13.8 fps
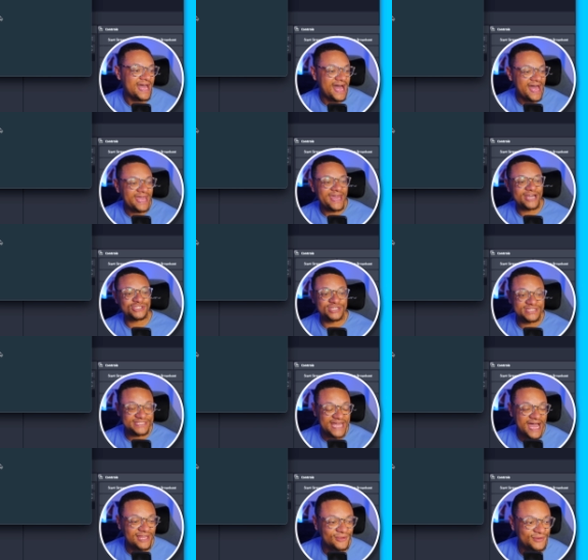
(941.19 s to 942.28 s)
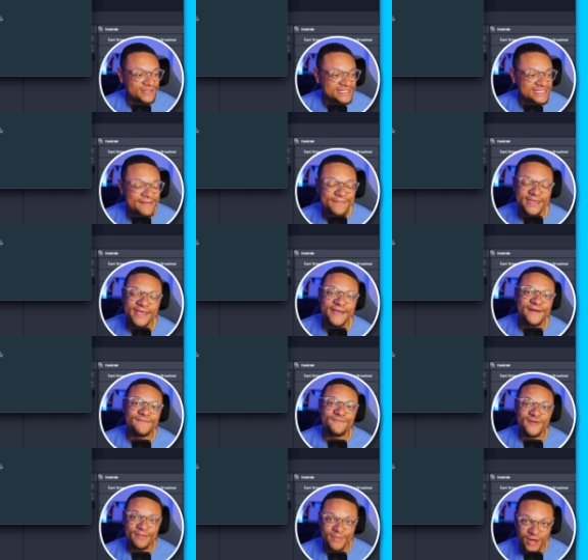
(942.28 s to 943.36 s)
I actually downloaded some here
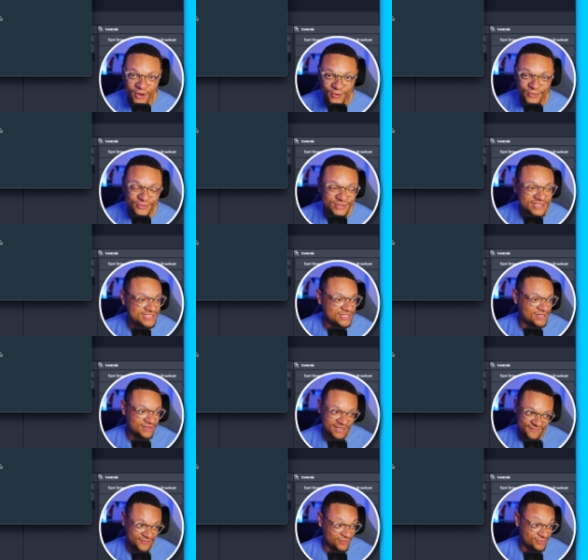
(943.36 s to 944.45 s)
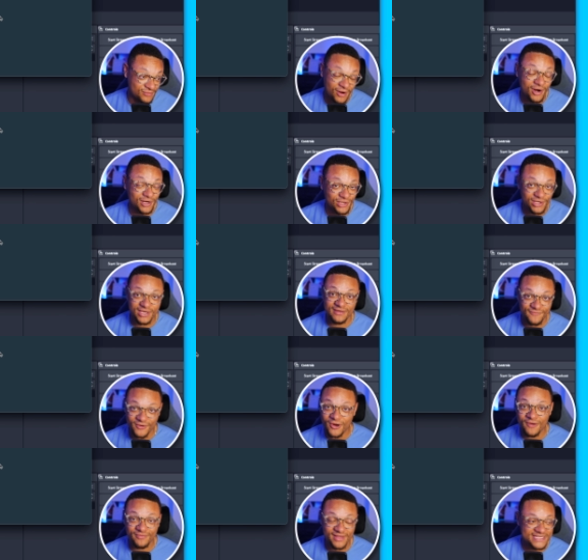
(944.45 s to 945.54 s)
from Own3d, so if you are looking for
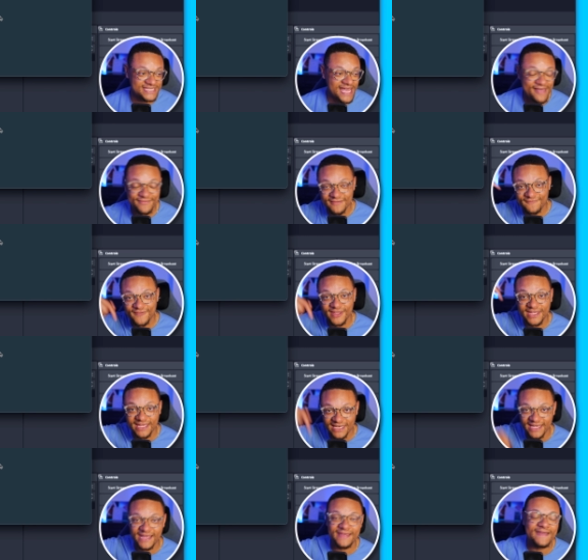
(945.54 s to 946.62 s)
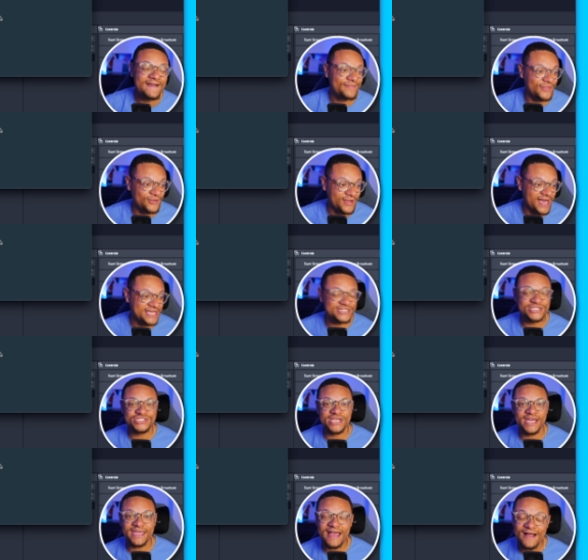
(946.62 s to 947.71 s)
overlays, I have an affiliate link that you guys can
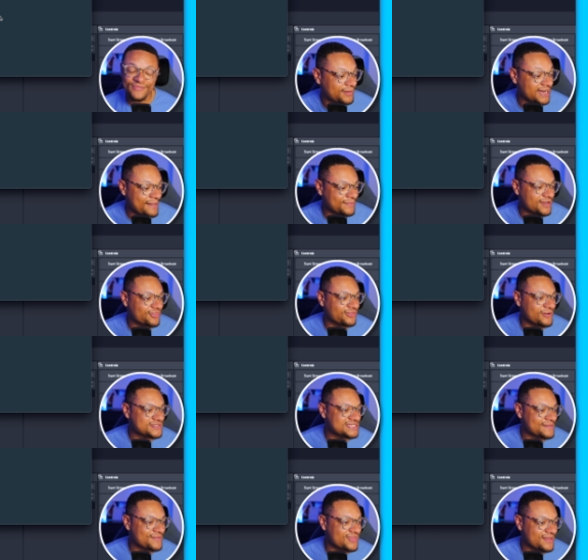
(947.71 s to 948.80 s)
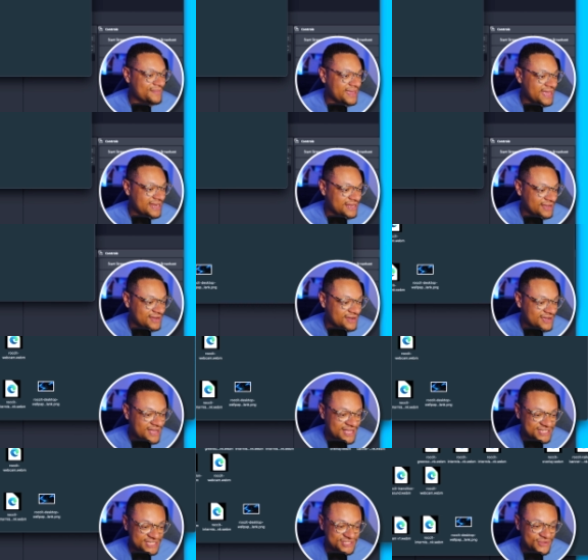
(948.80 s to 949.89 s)
check out, but I'm gonna throw some of them in here
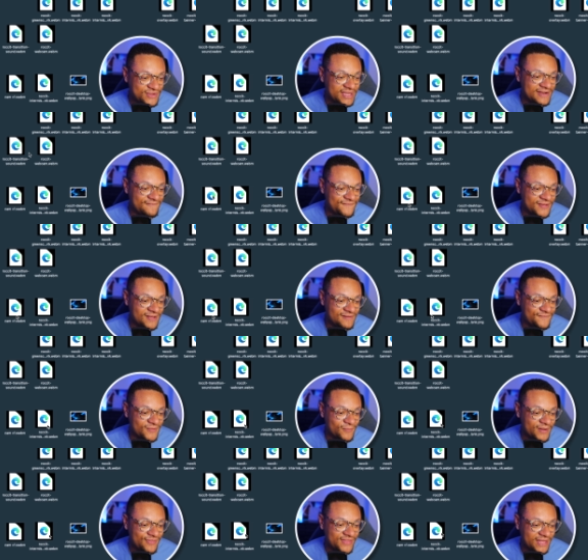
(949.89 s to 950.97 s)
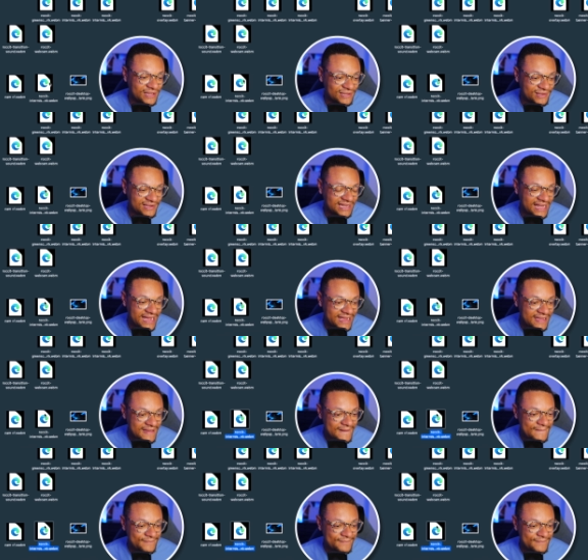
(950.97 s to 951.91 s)
just so you can get a feel for what they look like.